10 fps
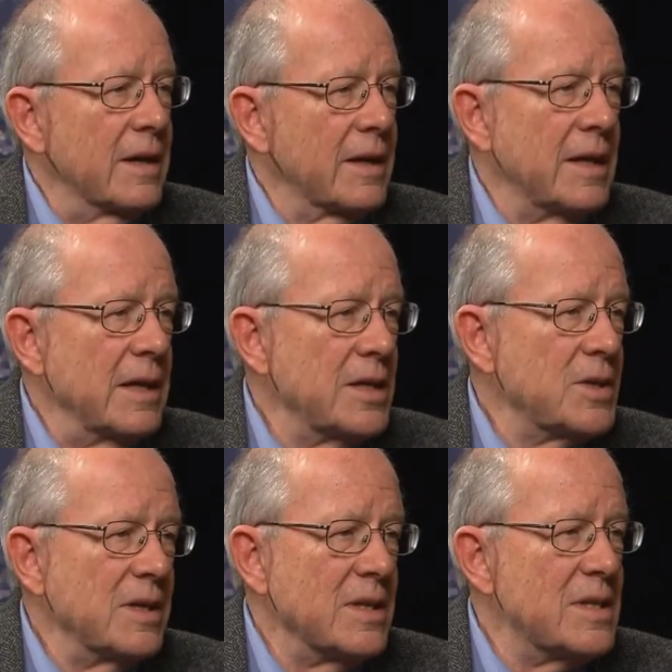
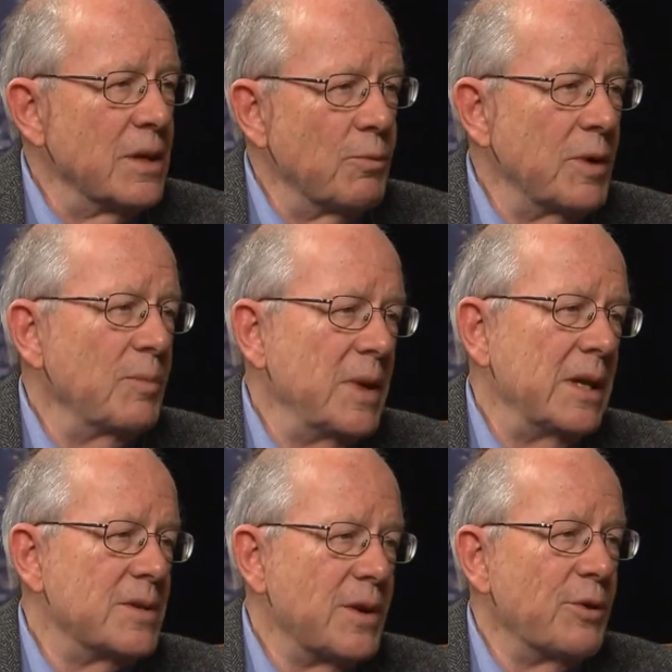conditions that wouldn't be
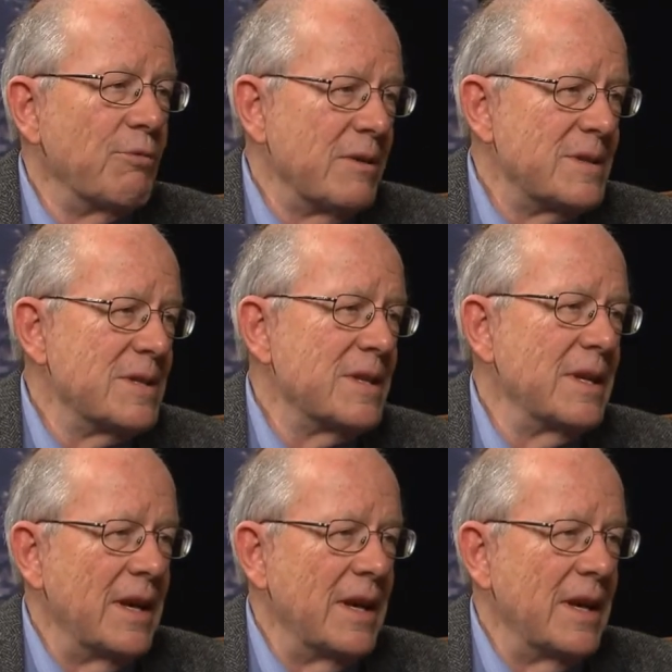as onerous